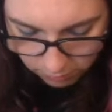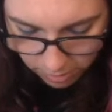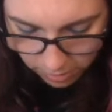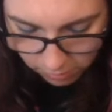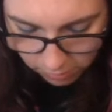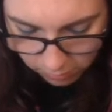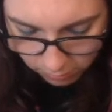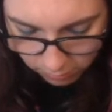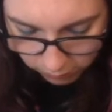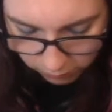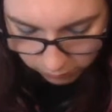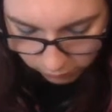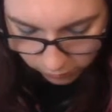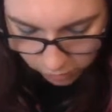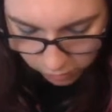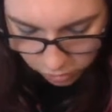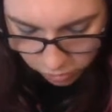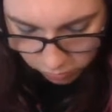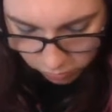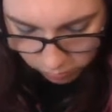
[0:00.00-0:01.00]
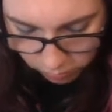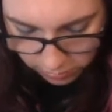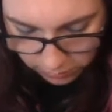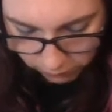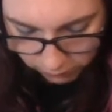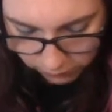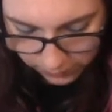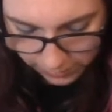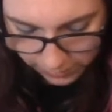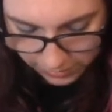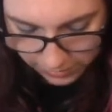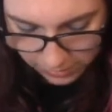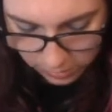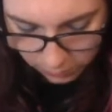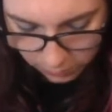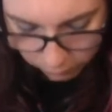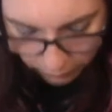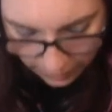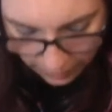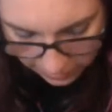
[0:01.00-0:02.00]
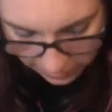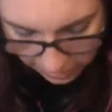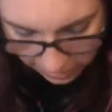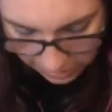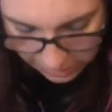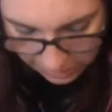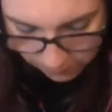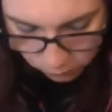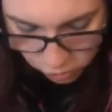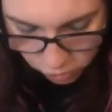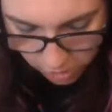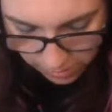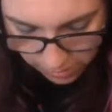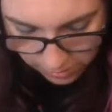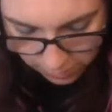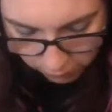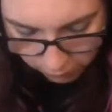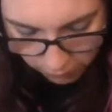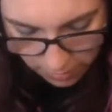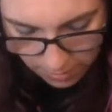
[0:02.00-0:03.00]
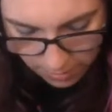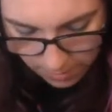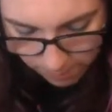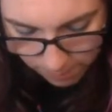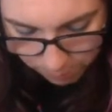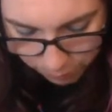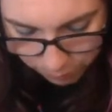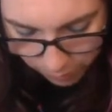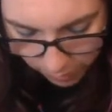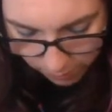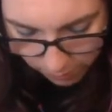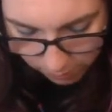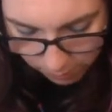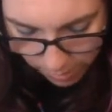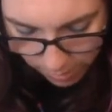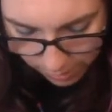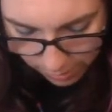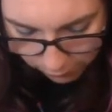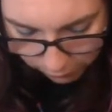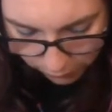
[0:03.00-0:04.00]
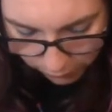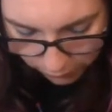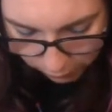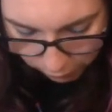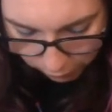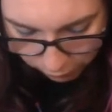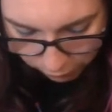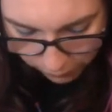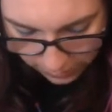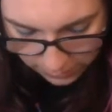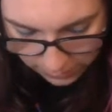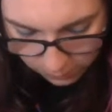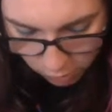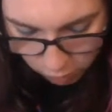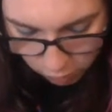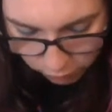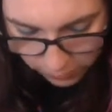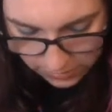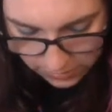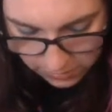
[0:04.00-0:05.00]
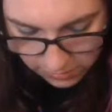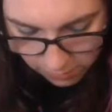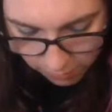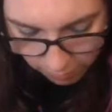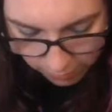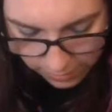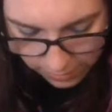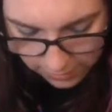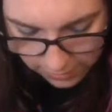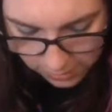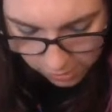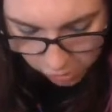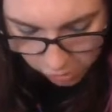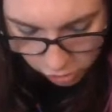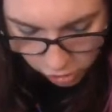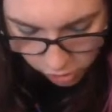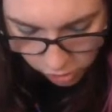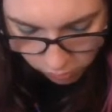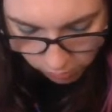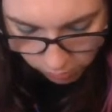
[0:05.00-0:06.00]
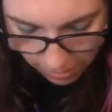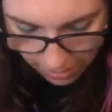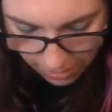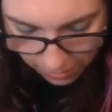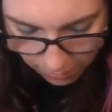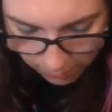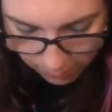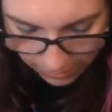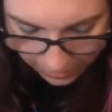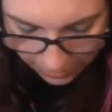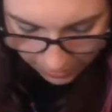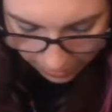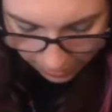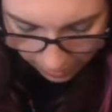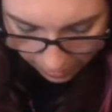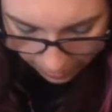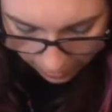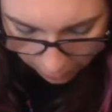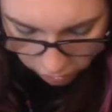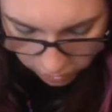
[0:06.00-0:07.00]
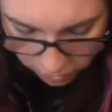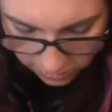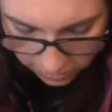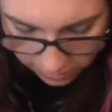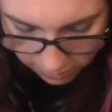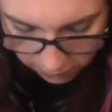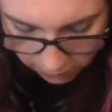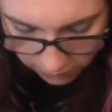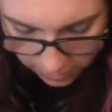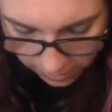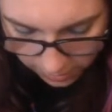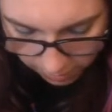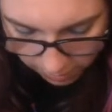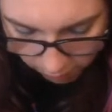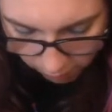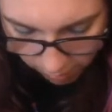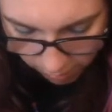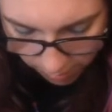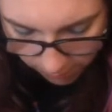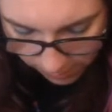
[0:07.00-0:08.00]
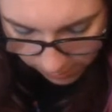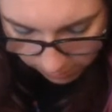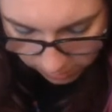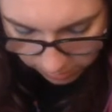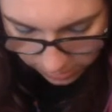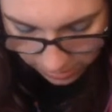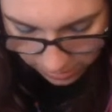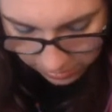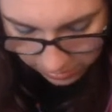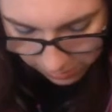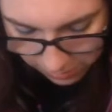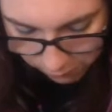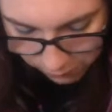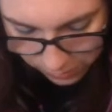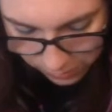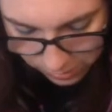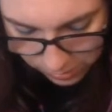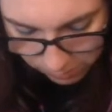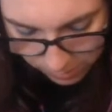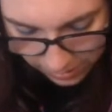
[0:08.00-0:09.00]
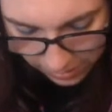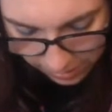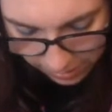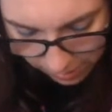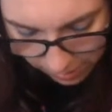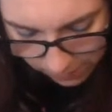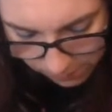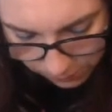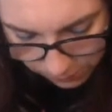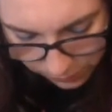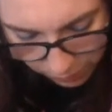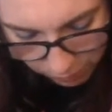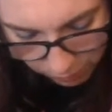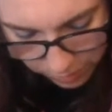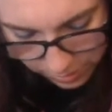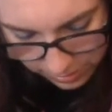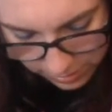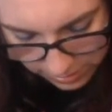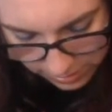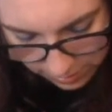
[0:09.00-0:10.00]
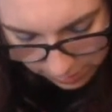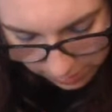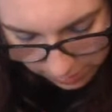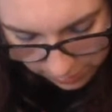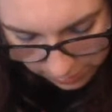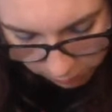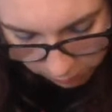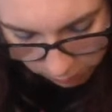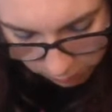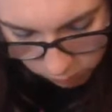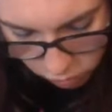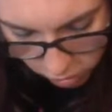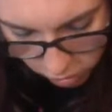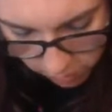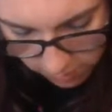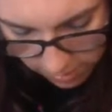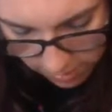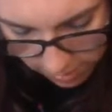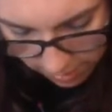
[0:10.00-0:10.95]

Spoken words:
I don't know if the Finnish Shooter is the fastest. Fast is subjective. But my favorite fast model fins are the Linden, the Shooter, and the Mahina. I just did a video about tails that fit the Mahina. The link is in the description.